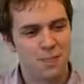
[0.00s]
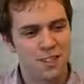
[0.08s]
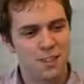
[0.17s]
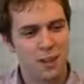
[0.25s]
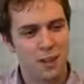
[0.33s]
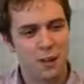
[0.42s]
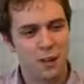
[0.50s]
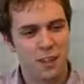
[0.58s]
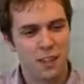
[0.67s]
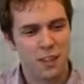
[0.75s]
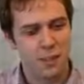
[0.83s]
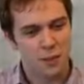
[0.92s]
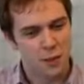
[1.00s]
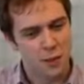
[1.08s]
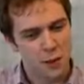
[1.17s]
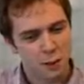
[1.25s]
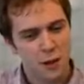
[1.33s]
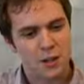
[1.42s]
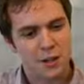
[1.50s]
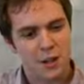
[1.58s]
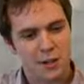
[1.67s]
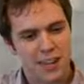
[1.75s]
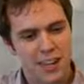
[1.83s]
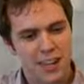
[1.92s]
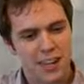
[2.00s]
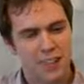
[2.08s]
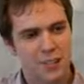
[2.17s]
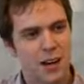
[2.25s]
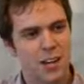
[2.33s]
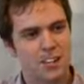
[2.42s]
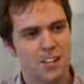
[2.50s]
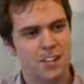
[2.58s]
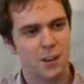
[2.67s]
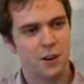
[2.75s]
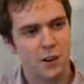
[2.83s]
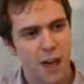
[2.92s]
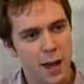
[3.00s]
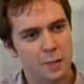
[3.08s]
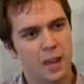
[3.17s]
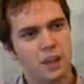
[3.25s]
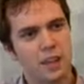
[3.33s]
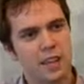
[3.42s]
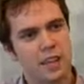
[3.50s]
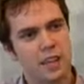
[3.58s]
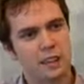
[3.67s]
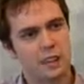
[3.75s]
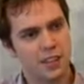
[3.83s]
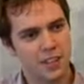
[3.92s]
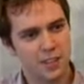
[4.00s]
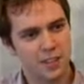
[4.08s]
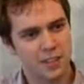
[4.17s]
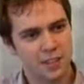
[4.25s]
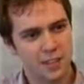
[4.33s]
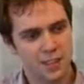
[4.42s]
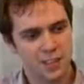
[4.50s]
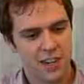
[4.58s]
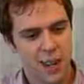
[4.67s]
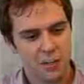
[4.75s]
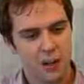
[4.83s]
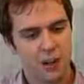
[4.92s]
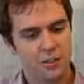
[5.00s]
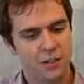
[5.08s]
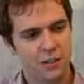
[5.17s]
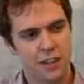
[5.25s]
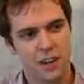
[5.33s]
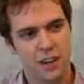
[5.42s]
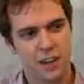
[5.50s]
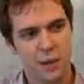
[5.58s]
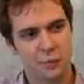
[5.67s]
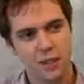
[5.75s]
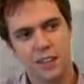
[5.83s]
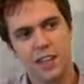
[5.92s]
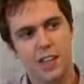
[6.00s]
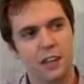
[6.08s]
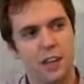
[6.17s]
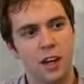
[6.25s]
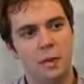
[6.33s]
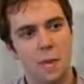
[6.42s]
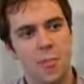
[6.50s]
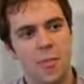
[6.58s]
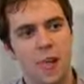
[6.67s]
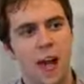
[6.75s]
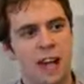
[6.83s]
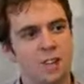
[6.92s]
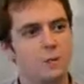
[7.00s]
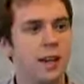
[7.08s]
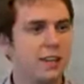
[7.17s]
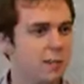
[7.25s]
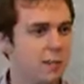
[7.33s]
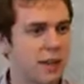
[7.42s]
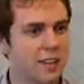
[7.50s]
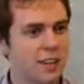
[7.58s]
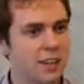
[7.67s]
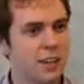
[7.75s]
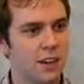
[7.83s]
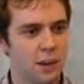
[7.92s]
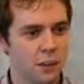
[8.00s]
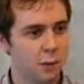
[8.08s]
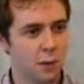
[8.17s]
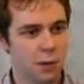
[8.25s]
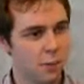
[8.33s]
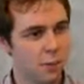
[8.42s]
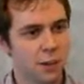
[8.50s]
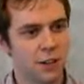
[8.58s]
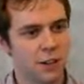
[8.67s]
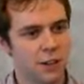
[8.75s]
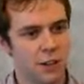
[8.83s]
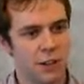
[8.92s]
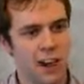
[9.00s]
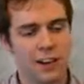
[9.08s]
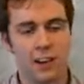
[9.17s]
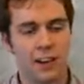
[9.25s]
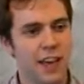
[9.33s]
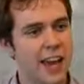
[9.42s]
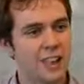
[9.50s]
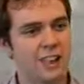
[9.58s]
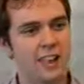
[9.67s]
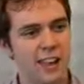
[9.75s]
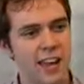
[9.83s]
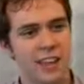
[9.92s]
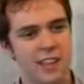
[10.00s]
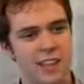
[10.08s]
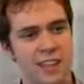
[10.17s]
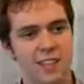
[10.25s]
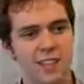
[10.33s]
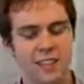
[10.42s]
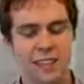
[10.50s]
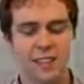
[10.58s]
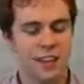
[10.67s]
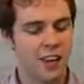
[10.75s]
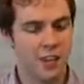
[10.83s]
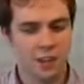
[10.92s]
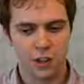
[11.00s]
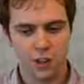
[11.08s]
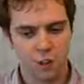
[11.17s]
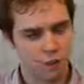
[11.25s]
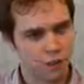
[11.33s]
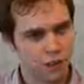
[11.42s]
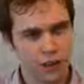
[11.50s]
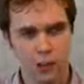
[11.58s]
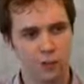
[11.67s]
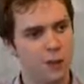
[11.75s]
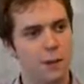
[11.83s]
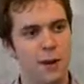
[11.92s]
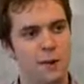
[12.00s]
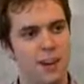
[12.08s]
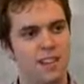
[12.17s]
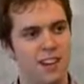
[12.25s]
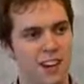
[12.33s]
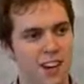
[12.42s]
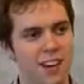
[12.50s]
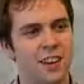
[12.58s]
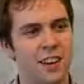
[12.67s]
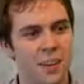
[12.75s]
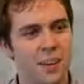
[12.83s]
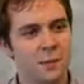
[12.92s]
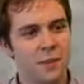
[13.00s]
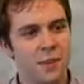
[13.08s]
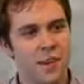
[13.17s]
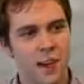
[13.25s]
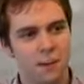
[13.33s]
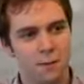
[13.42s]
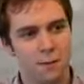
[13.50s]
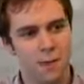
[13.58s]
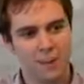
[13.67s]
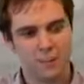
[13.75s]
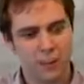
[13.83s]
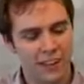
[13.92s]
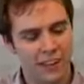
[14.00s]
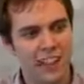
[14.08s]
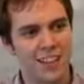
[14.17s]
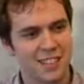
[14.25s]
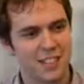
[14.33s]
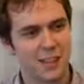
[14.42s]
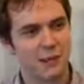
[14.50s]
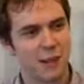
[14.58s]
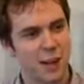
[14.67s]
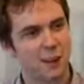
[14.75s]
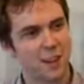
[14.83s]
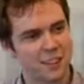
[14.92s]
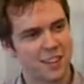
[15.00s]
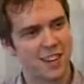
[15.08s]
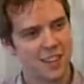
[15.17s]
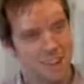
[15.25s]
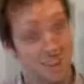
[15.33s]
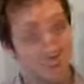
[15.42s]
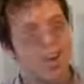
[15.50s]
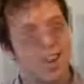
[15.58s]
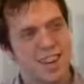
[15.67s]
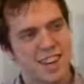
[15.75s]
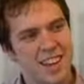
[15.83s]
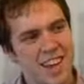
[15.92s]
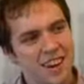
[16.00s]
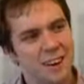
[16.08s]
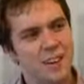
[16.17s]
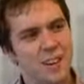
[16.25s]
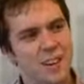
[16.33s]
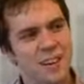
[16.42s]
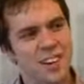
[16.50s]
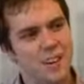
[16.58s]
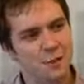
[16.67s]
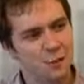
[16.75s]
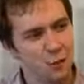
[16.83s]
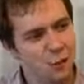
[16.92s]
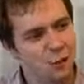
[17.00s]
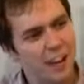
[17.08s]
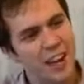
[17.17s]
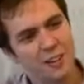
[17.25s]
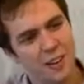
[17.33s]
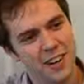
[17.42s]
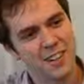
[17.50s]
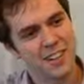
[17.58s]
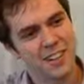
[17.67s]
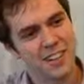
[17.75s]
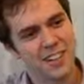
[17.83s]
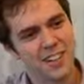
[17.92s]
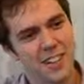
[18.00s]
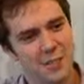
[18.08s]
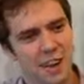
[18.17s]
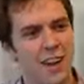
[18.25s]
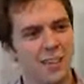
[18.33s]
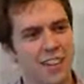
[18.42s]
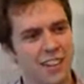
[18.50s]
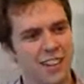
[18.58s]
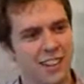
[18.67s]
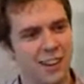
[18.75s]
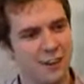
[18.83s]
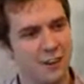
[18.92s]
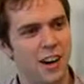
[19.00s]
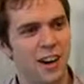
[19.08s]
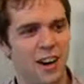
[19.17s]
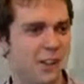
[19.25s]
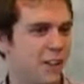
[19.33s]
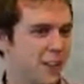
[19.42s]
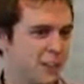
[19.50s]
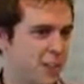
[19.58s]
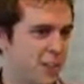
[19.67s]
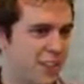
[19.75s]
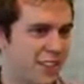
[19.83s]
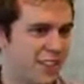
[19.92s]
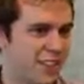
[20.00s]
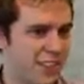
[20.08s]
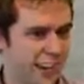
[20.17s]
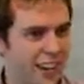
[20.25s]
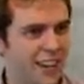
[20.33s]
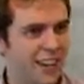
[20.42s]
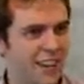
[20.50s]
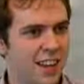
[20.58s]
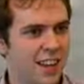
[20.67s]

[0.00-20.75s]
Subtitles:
So the approach I would take is to ask yourself, am I really interested in research? Am I interested in a particular aspect of medicine, and do I want to focus on that? And if the answer to that is yes, then you'll love the BMedSc. But really ask yourself that question, I think. Can I really rule out research if I haven't actually tried it or experienced it yet?